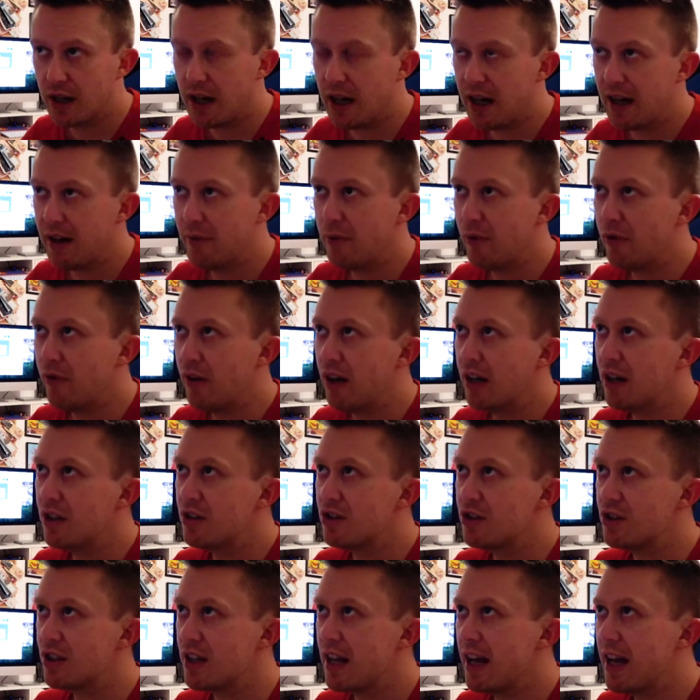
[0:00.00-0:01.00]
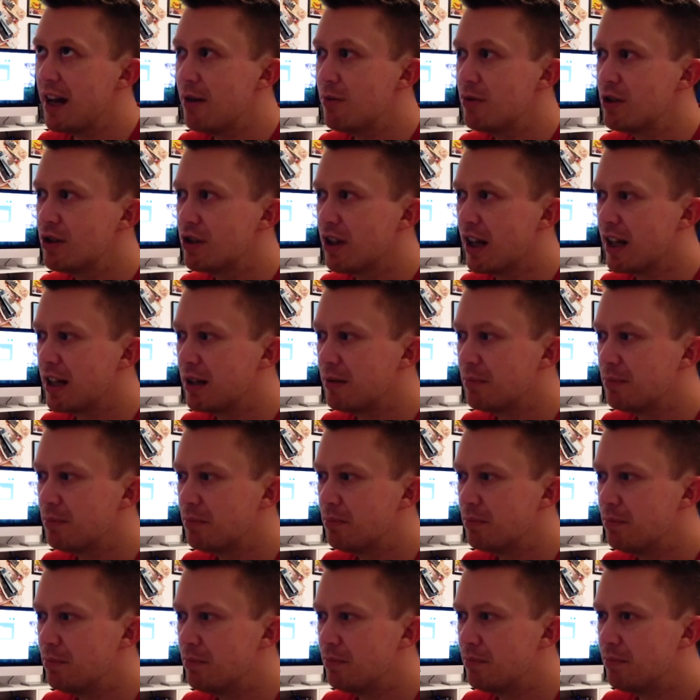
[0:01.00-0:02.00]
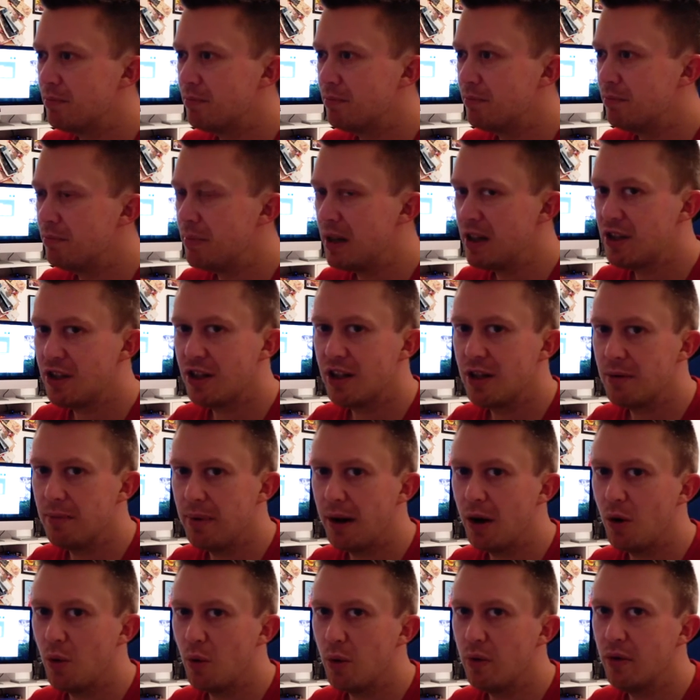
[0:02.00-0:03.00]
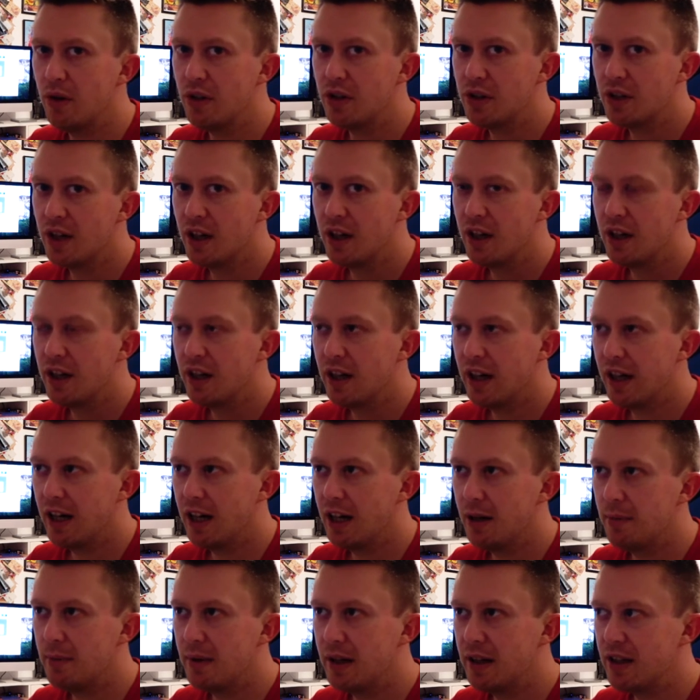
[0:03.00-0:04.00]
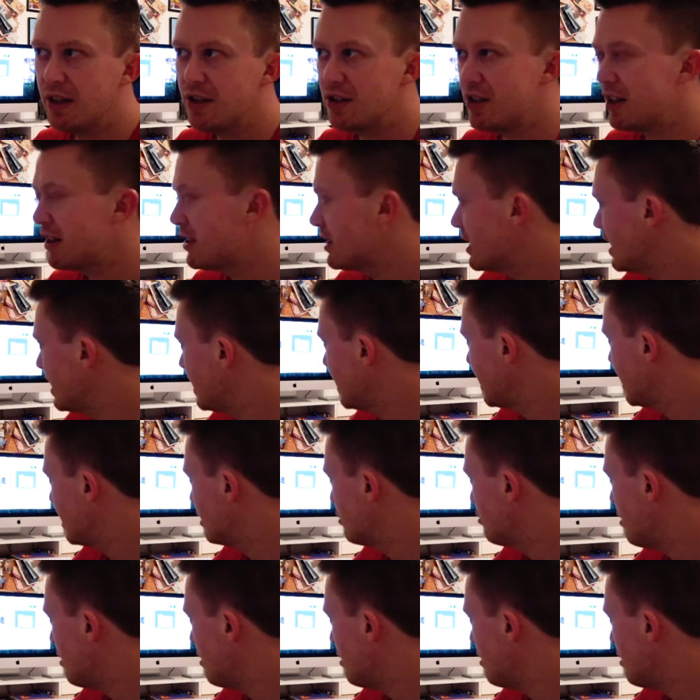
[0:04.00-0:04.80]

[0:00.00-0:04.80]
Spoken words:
I have a feeling Sierra's like pissing about with it. And the 16 gig